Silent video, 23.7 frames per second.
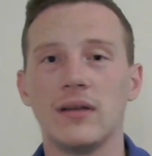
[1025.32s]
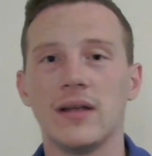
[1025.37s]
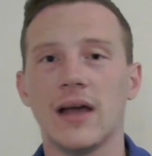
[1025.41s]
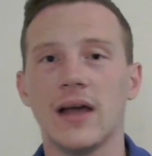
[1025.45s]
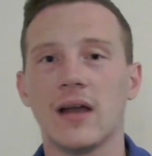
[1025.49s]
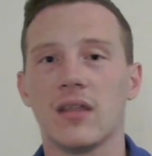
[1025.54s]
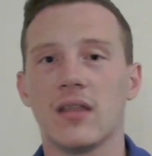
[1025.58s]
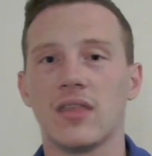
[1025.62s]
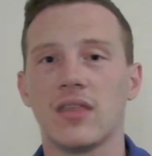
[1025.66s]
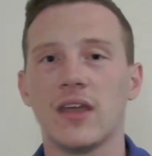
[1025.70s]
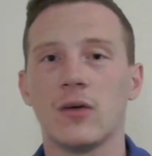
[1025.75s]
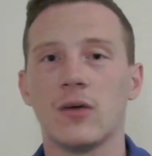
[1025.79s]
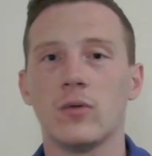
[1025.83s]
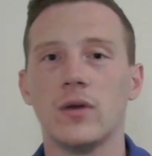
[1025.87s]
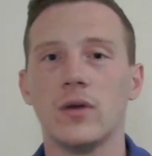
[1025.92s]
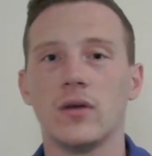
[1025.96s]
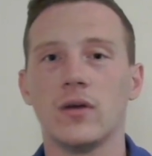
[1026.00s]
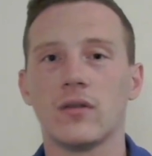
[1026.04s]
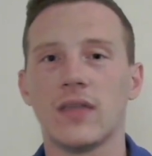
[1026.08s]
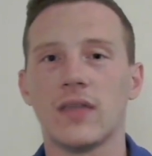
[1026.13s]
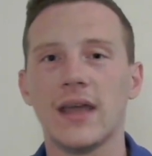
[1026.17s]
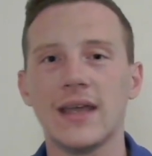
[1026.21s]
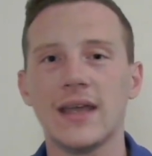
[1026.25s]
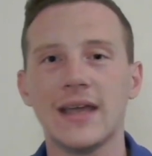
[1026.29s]
And you got to think when you're
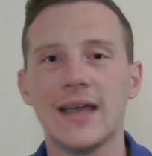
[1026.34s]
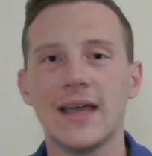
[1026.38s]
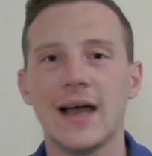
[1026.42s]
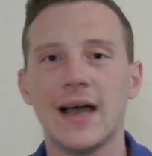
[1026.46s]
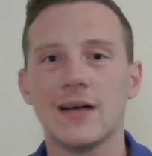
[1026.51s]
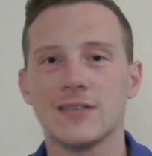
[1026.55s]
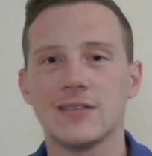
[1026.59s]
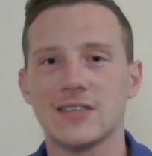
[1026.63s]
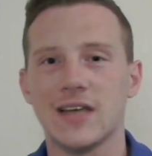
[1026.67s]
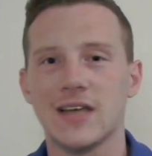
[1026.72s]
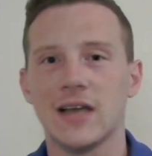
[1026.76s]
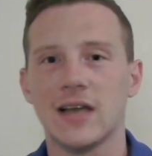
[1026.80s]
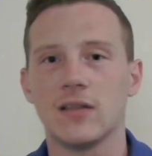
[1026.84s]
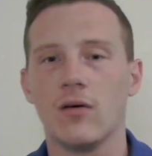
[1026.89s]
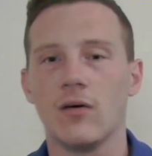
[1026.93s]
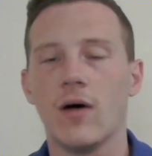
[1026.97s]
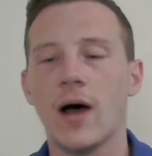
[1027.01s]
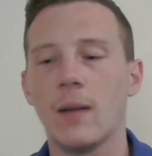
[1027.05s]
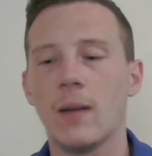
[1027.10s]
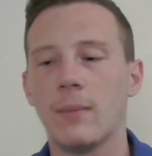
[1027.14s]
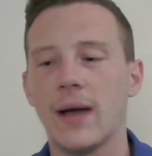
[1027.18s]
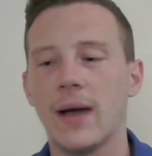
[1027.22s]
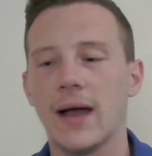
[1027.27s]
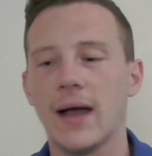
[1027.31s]
thinking outside the
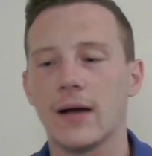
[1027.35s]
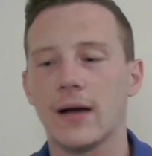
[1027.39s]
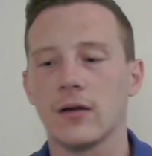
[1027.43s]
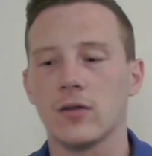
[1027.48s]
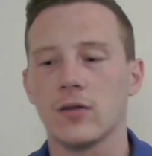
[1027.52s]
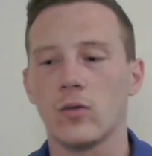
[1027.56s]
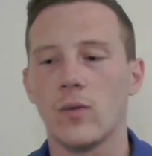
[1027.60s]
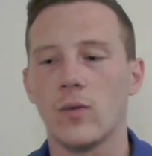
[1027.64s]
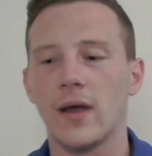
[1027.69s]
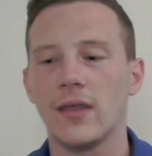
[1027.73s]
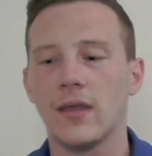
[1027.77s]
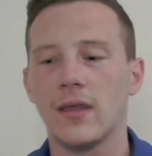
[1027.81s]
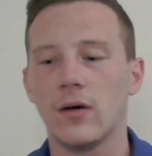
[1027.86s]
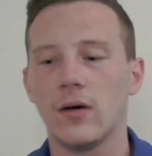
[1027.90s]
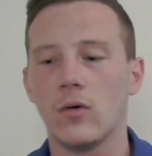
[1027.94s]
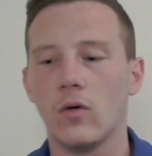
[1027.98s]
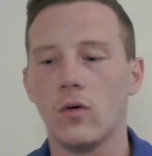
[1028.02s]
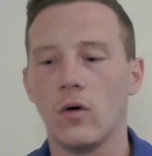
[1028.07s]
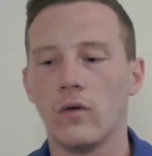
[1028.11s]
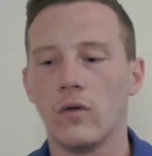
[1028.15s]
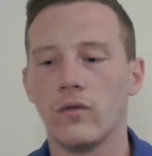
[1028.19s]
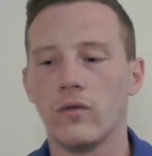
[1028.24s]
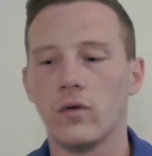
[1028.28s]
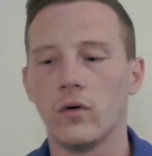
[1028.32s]
linebacker, the way that
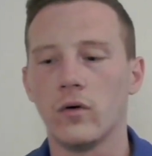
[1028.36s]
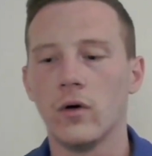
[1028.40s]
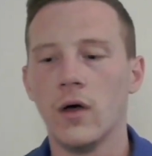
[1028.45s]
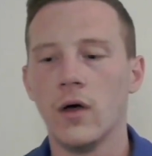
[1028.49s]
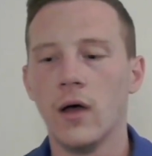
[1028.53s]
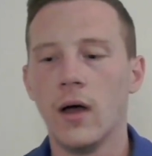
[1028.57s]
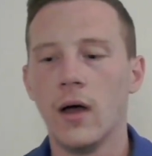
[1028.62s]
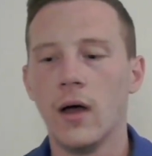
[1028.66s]
Louisville,